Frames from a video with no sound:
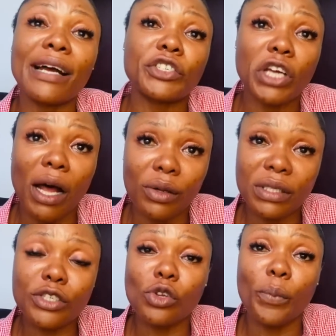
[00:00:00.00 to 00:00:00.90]
child
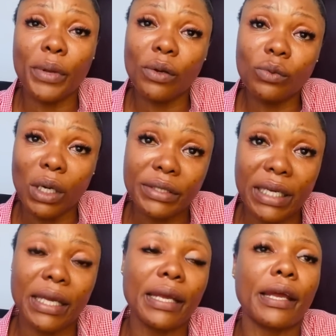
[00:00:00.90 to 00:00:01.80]
is not being well
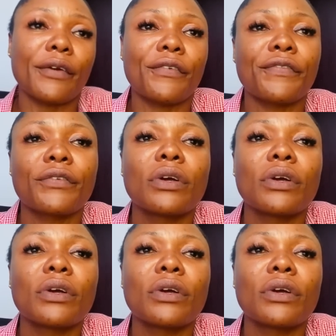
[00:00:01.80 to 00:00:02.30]
taken care of.